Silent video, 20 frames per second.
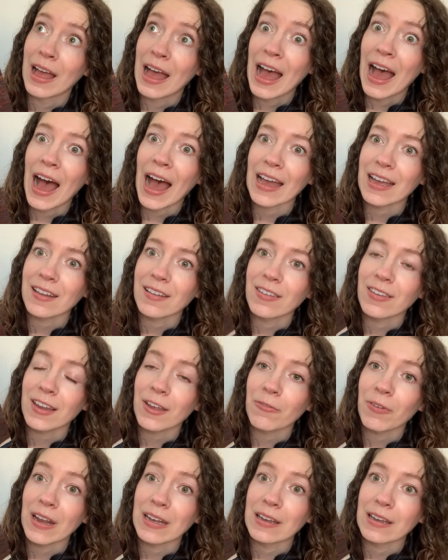I could see if I
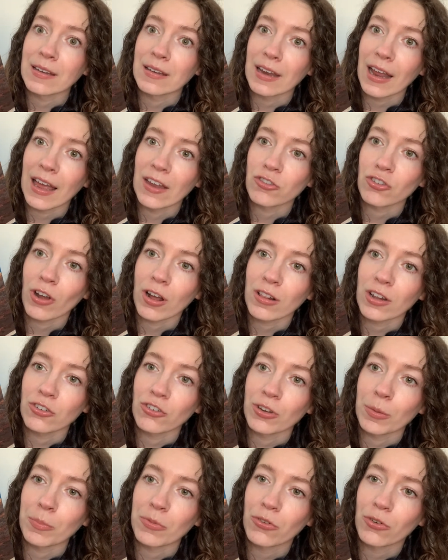didn't add chocolate
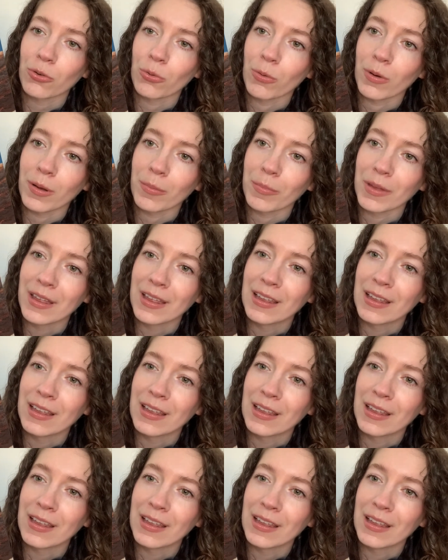chips to them,